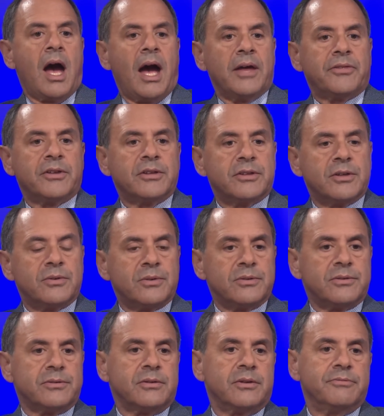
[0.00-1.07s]
I think there
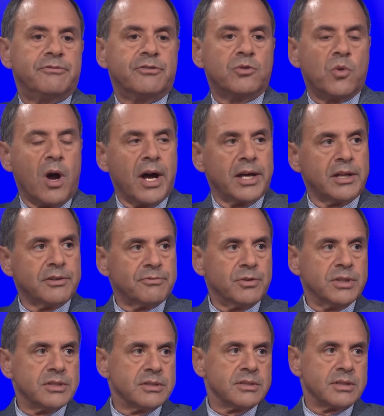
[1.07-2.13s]
are a variety of
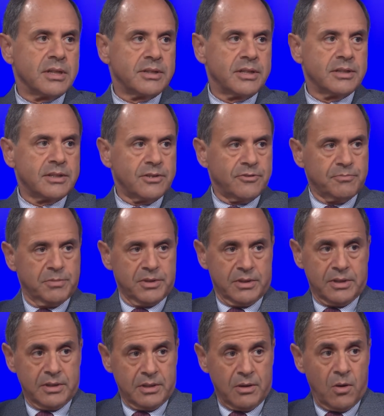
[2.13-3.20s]
reasons. I think there have
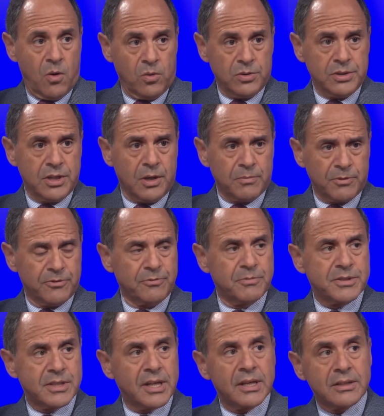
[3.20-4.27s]
been a whole number of
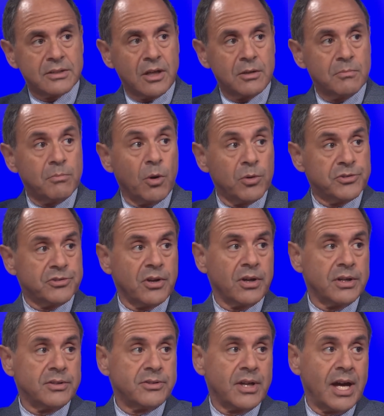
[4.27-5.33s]
mistakes on both
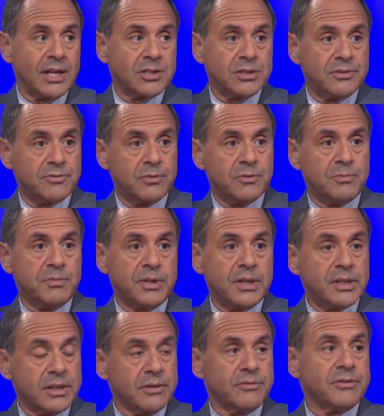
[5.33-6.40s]
sides, actually from the
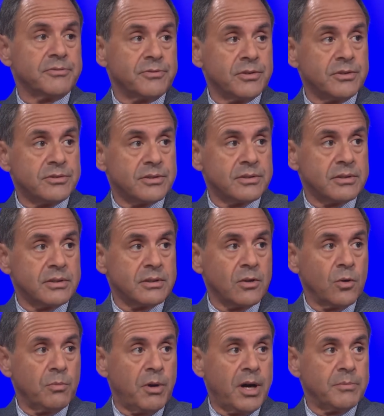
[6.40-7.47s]
beginning of the first uh,
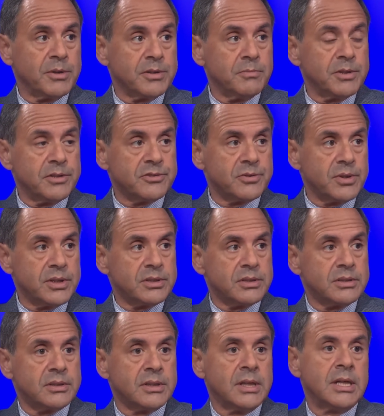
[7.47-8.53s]
Obama
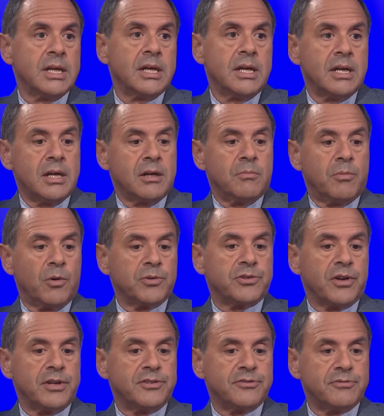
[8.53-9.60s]
administration. Both
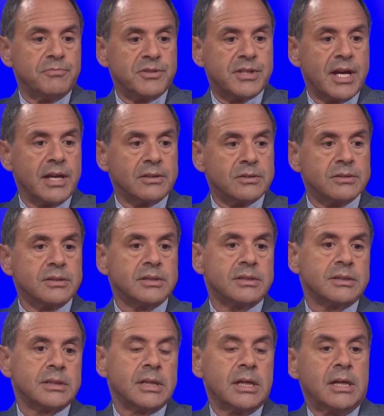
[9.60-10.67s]
sides have mishandled it.
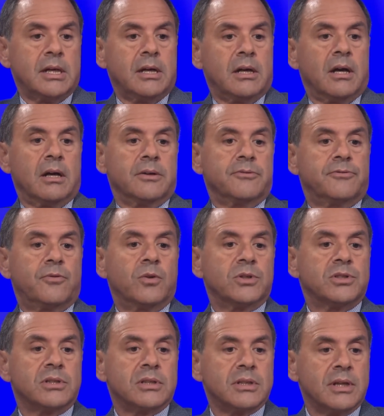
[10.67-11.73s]

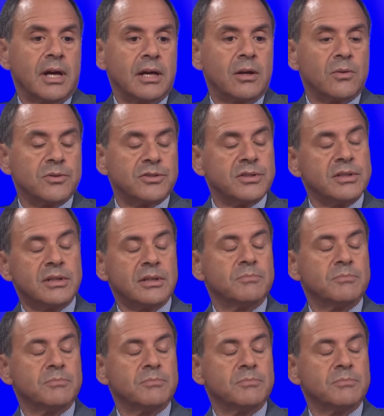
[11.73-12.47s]
Unfortunately, I don't see